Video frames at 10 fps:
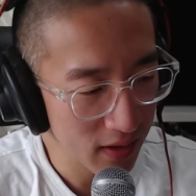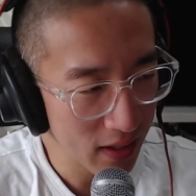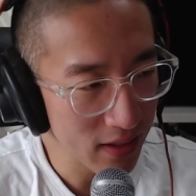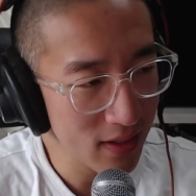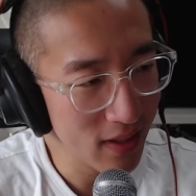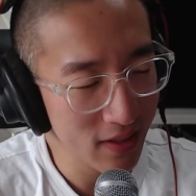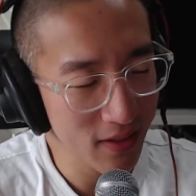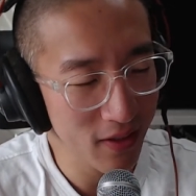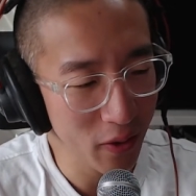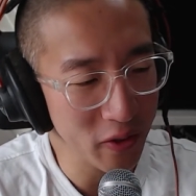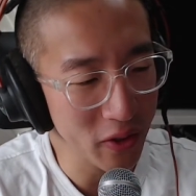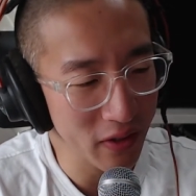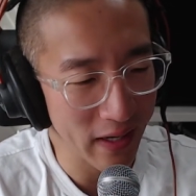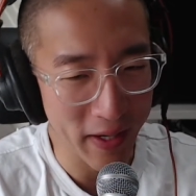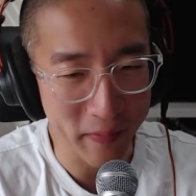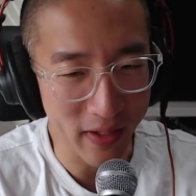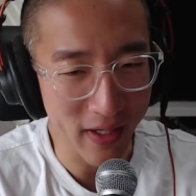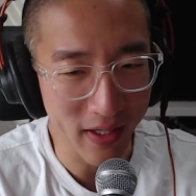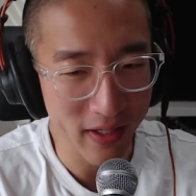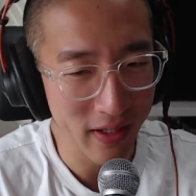That's the notion that I'm
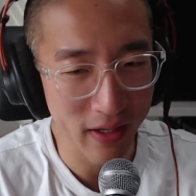getting.